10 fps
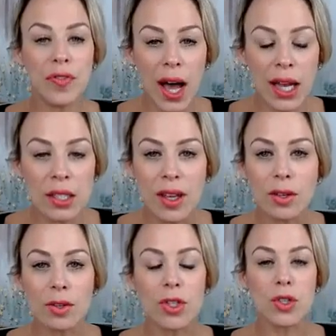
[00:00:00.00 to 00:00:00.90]
find
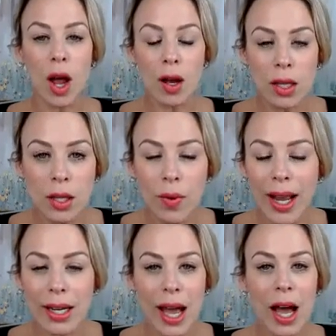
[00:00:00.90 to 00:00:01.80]
that you're struggling
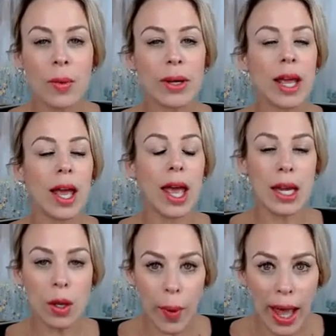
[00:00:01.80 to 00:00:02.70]
right now in
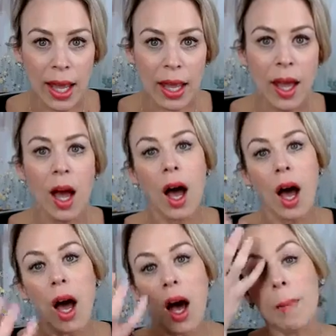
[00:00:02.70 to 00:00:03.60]
any way,
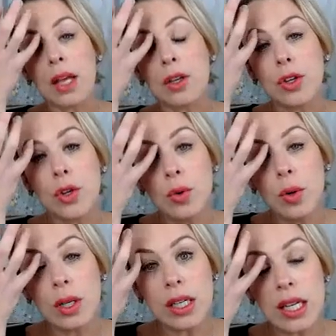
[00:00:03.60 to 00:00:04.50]
and
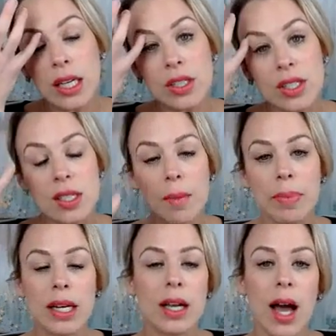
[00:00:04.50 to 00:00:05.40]
you need just
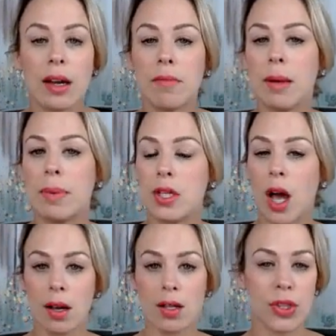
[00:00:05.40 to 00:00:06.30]
somebody to kind of maybe
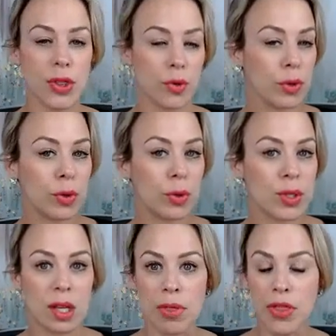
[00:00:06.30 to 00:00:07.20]
talk through
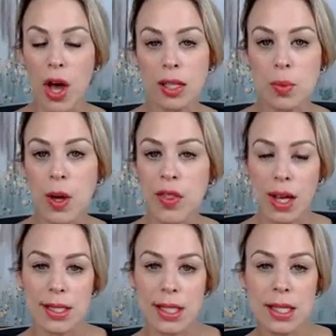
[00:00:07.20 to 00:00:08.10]
some thoughts with,
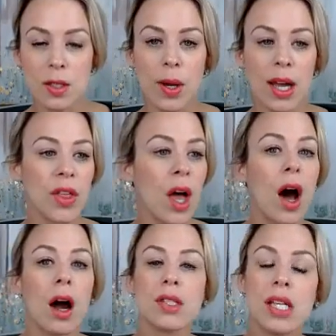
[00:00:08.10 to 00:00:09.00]
ideas with,
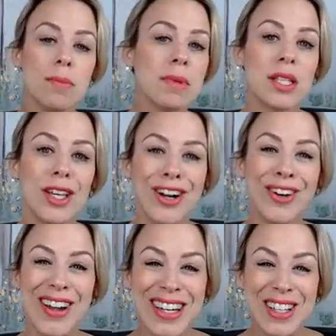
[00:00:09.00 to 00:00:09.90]
our team is
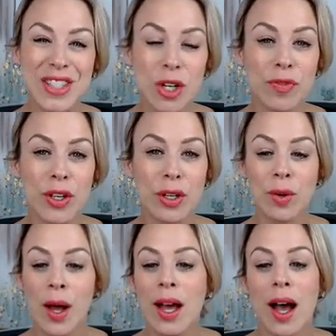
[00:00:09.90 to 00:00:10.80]
here ready to serve you.